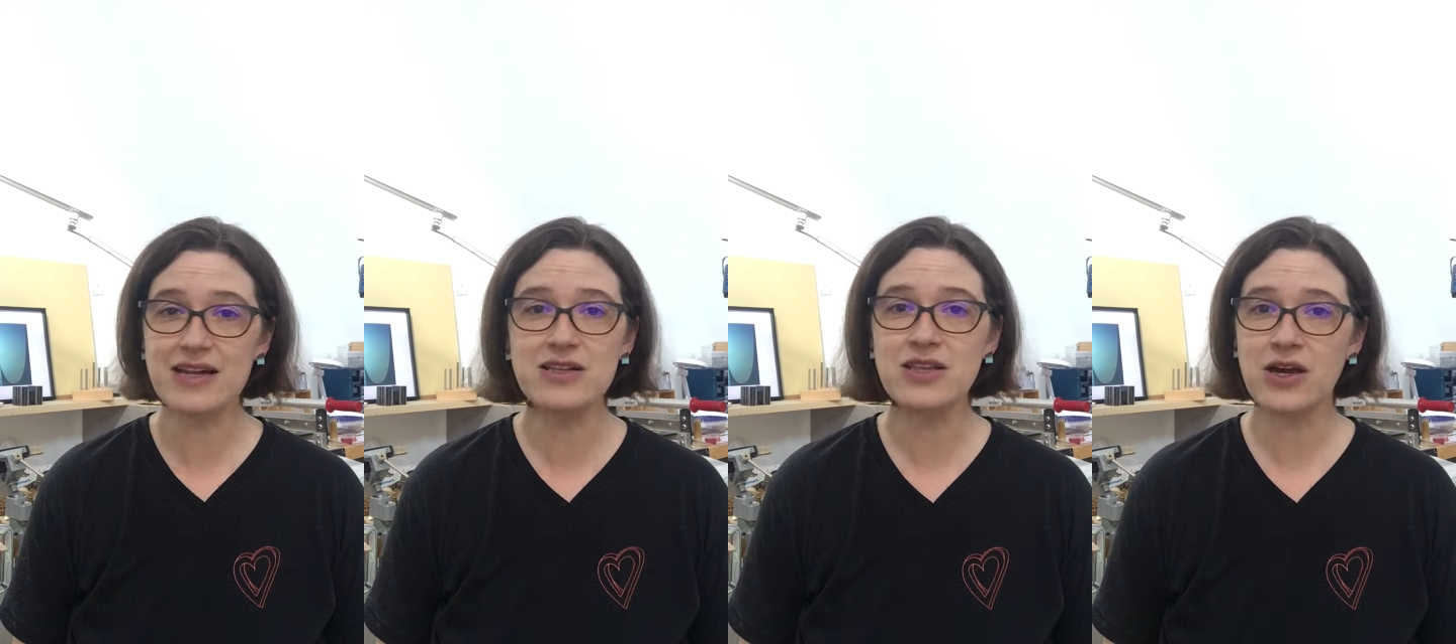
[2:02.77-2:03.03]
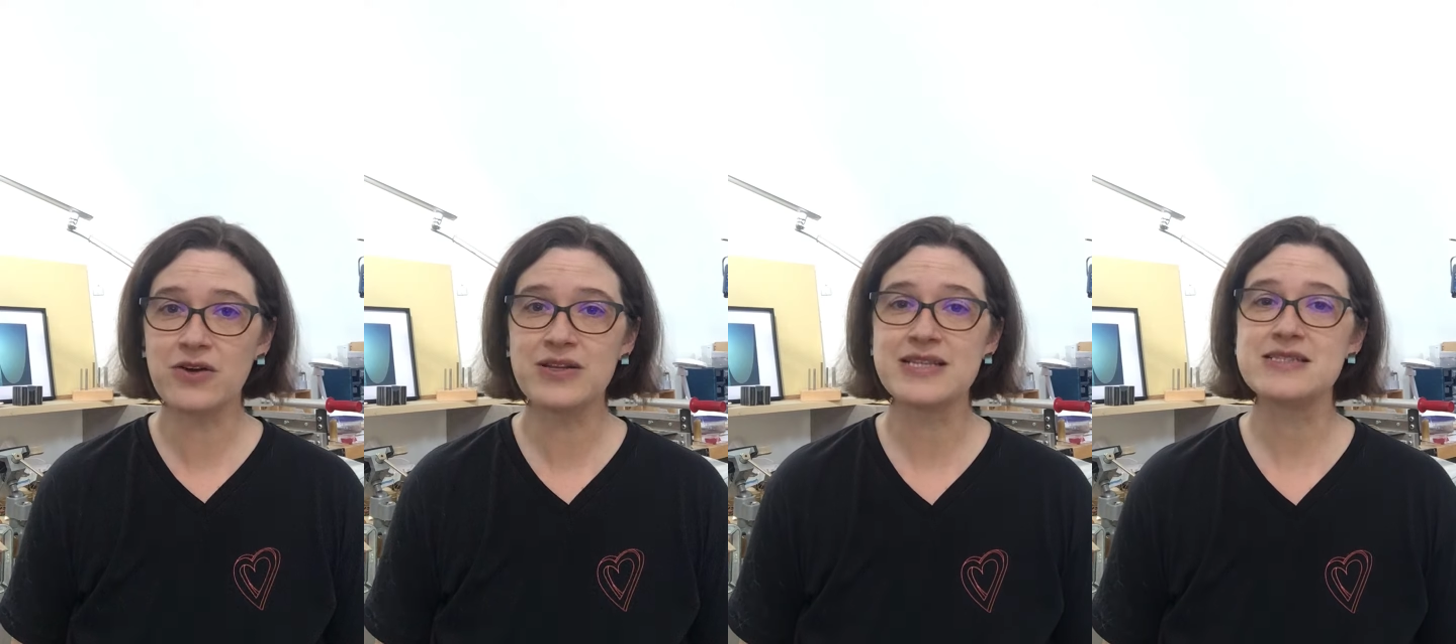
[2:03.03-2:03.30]

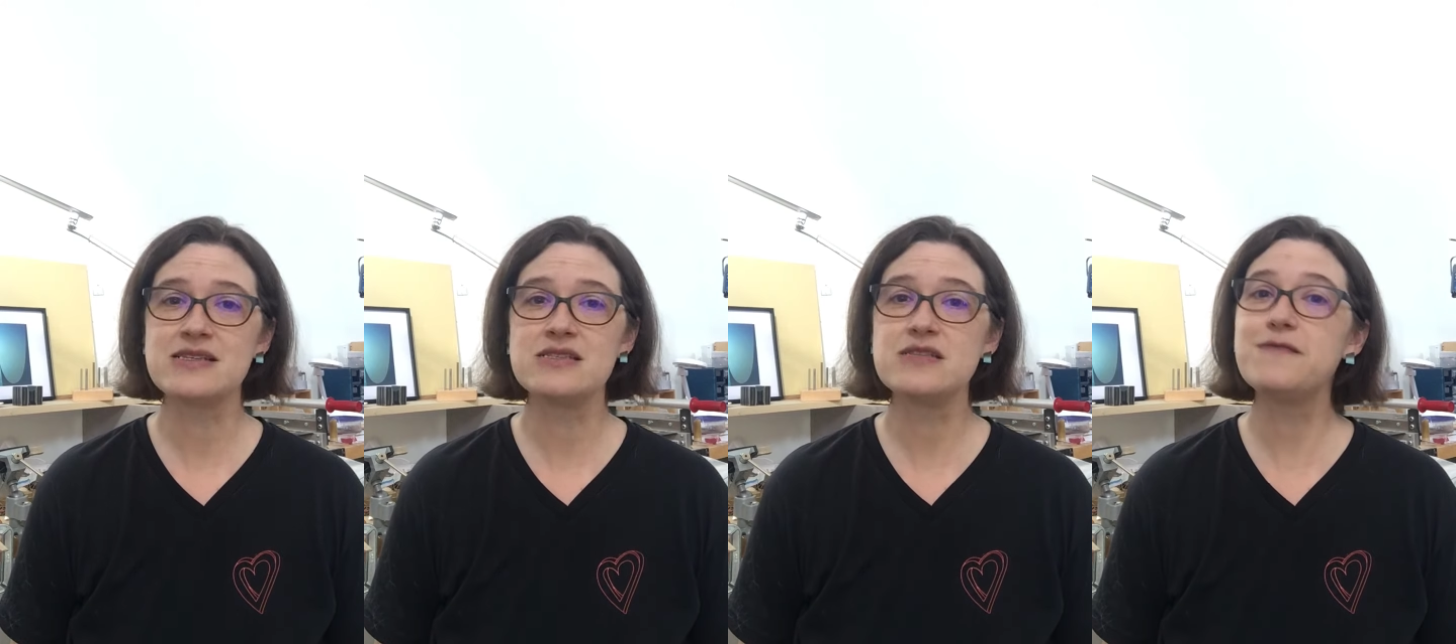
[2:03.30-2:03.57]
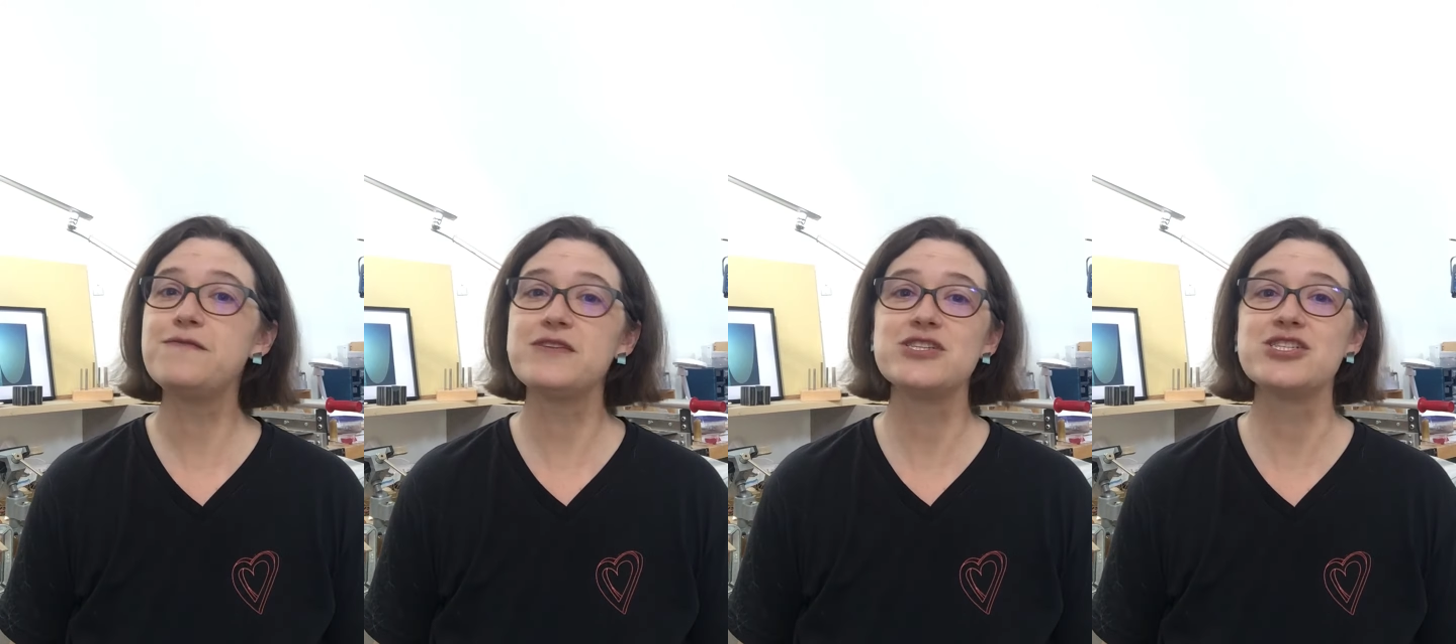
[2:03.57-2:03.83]
alone isn't
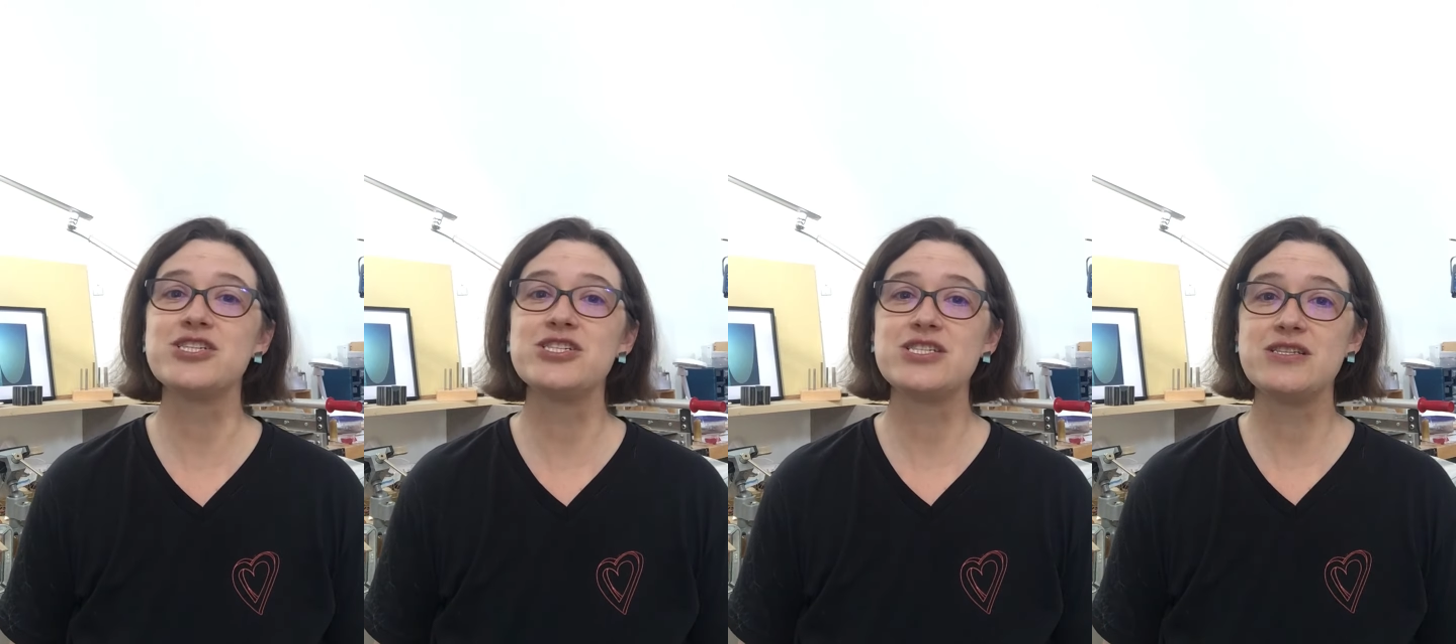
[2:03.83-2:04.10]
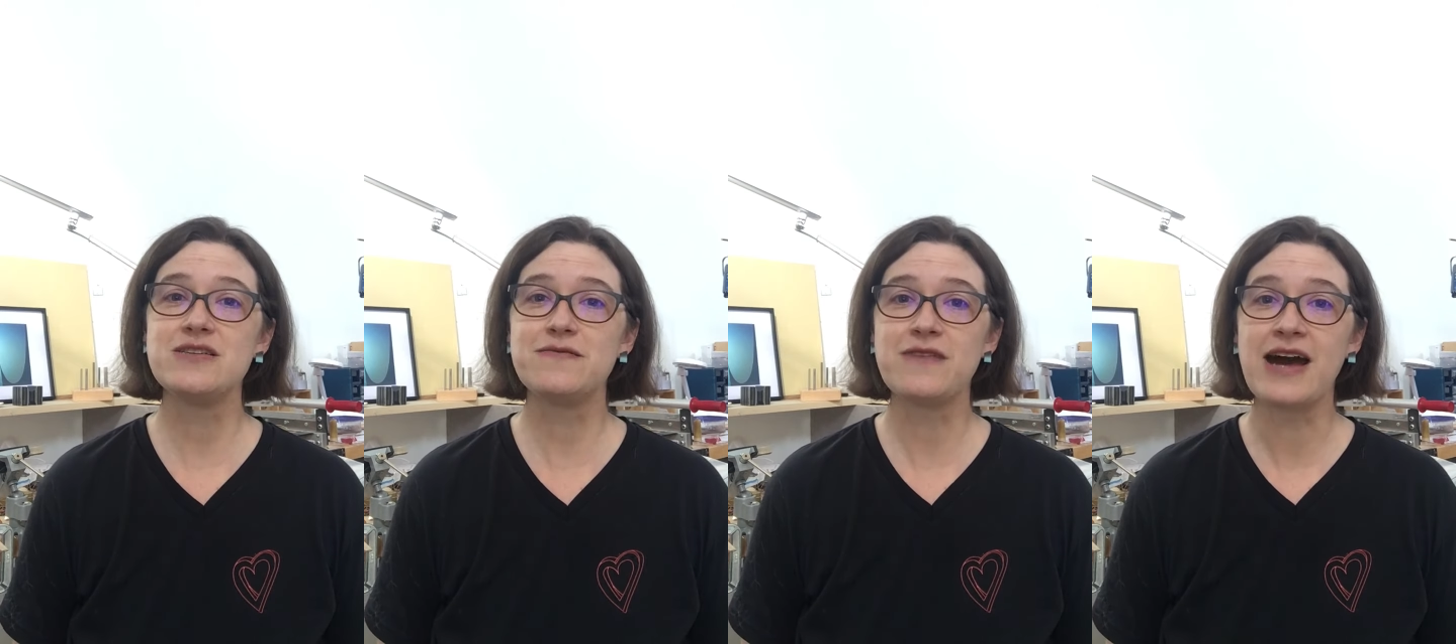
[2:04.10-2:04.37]
sufficient to
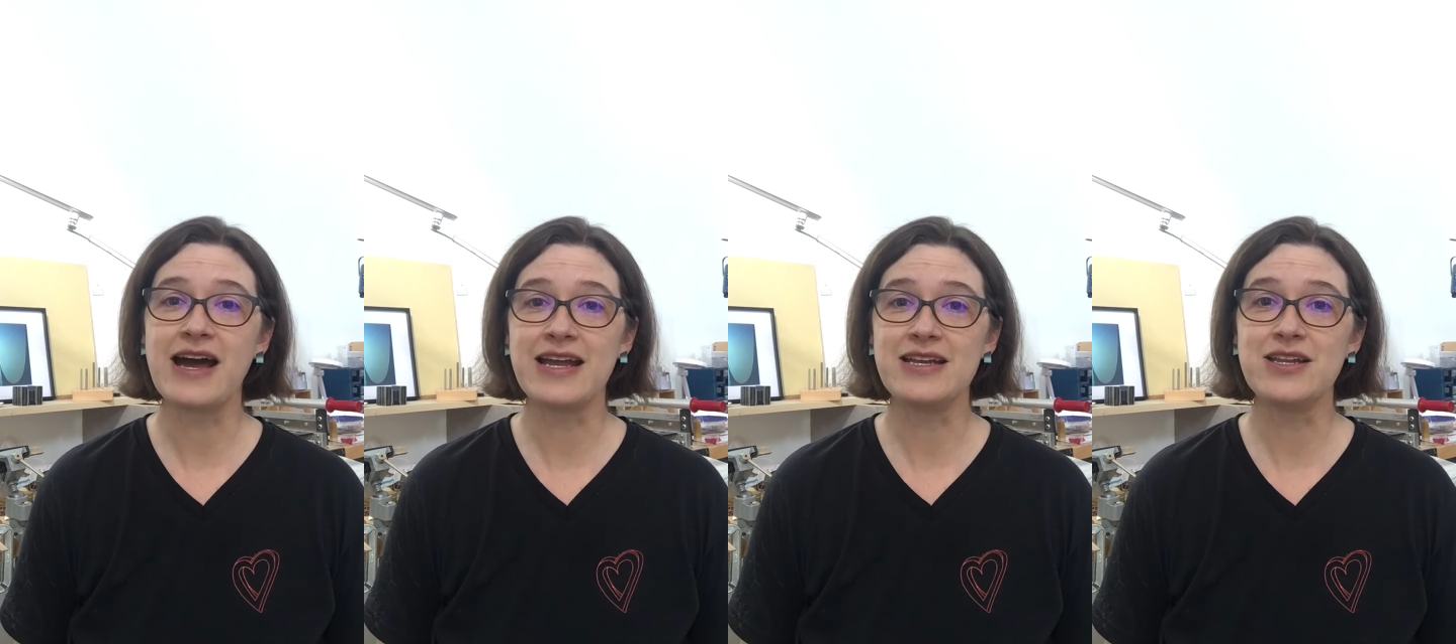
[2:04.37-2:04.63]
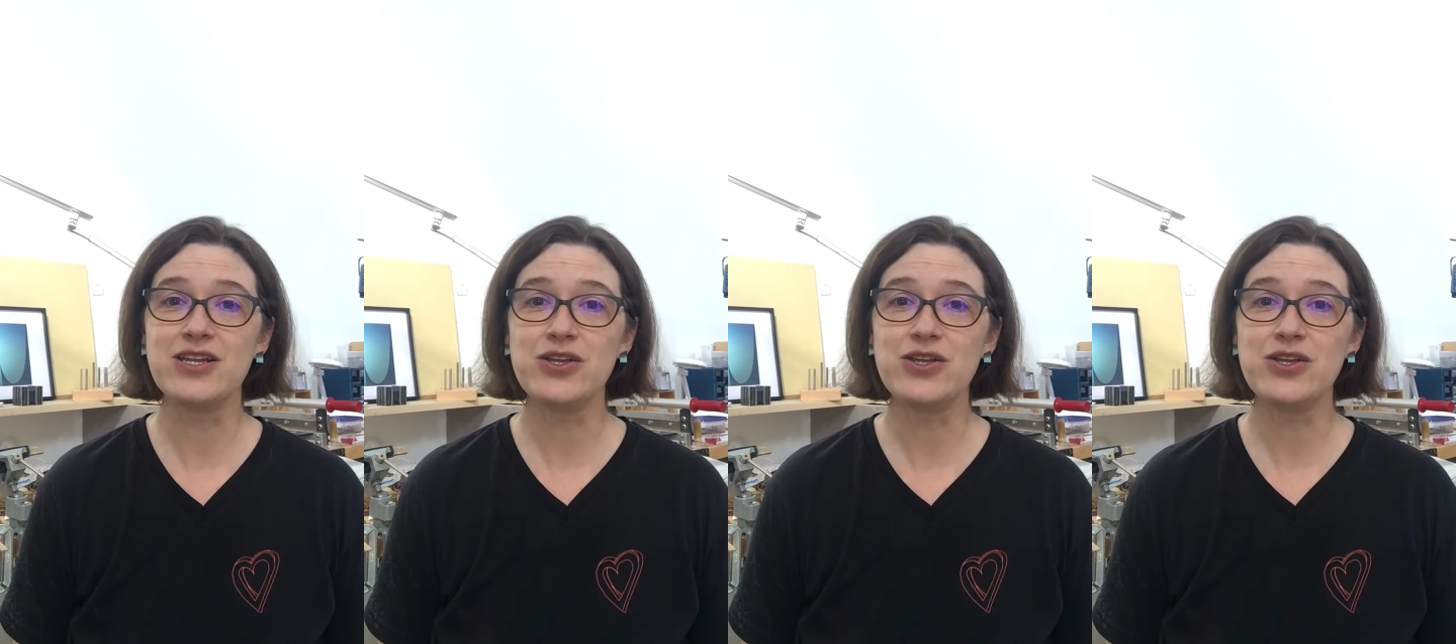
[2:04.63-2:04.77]
define